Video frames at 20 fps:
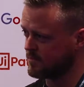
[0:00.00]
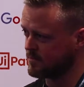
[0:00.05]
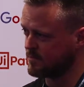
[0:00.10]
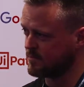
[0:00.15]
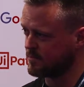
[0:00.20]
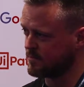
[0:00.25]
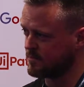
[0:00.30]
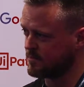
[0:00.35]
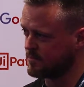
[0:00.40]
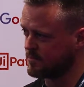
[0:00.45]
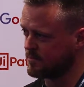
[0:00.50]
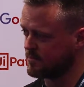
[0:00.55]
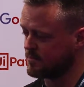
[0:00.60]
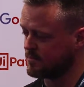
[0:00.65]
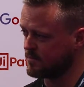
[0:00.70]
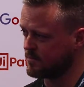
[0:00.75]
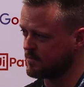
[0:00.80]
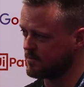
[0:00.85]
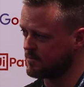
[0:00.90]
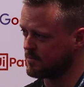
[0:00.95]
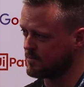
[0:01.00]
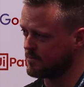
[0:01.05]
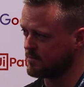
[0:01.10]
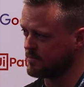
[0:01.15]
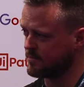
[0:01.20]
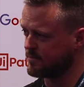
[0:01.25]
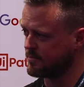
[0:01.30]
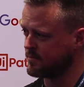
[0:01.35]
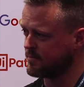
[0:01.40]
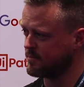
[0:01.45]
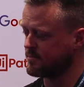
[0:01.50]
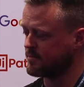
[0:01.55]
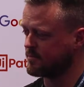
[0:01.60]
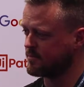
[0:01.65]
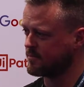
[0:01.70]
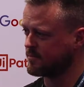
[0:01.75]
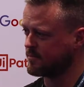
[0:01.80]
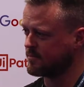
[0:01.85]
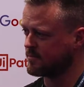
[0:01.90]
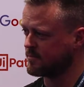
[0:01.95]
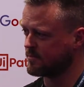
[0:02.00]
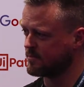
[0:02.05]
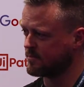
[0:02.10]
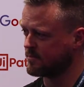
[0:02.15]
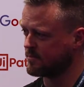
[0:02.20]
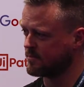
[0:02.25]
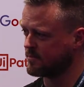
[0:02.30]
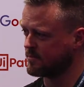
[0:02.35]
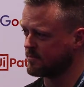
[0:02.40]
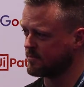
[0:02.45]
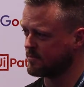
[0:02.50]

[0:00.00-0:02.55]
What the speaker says: No words are spoken by the person on screen.